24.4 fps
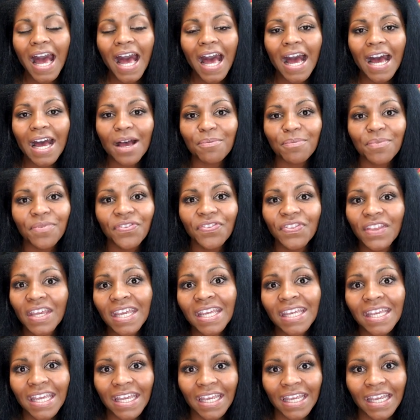um,
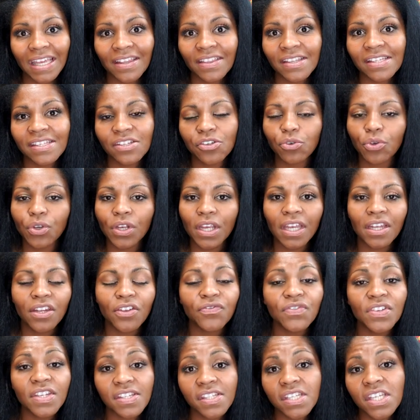thinking and this
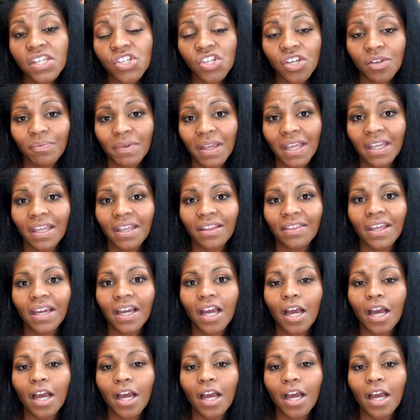creative decision-making that